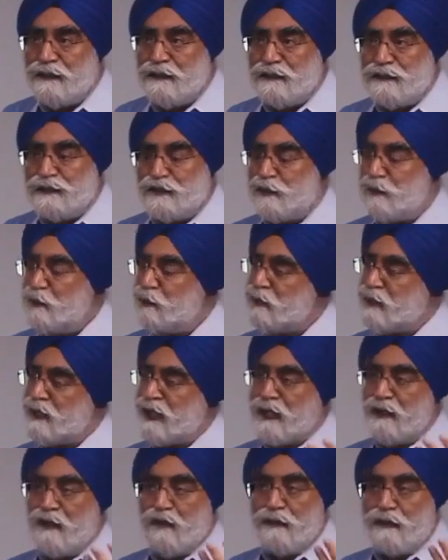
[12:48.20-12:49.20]
So you
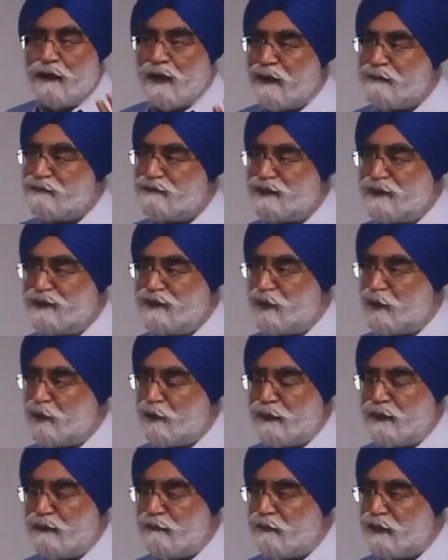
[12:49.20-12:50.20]
cannot have such a
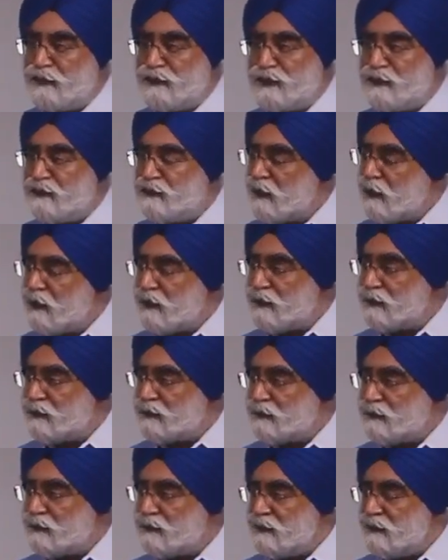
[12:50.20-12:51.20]
low inflation target.
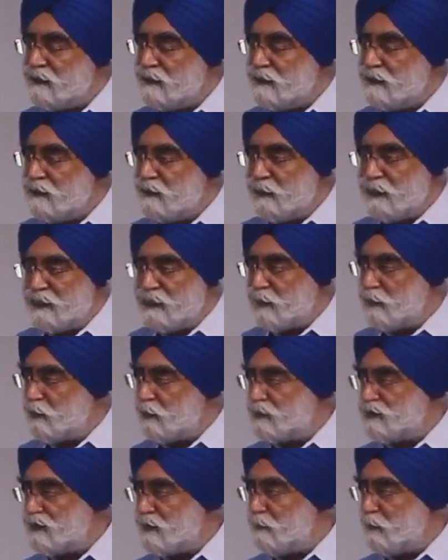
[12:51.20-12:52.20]
But it
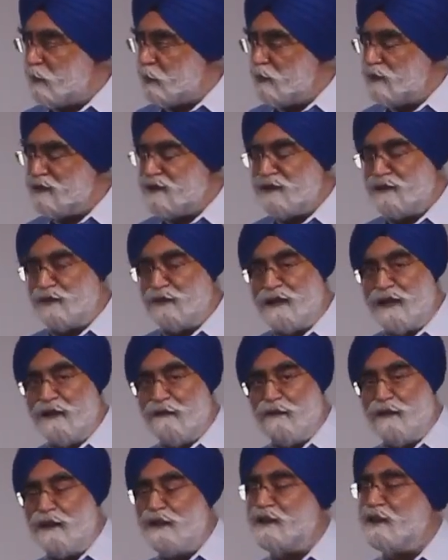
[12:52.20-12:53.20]
was imposed, so the
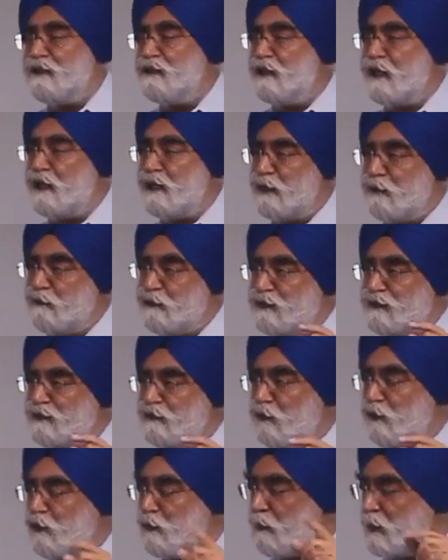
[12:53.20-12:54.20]
inflation target was
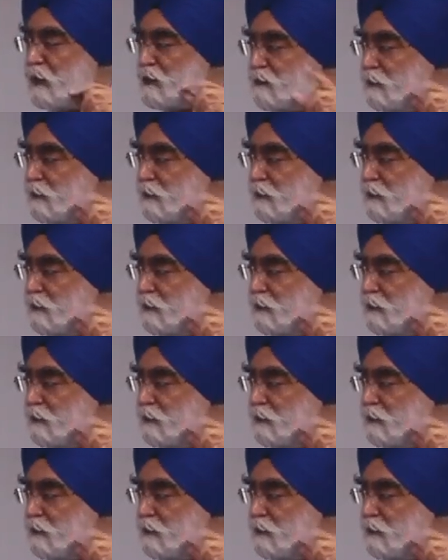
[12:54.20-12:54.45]
4 plus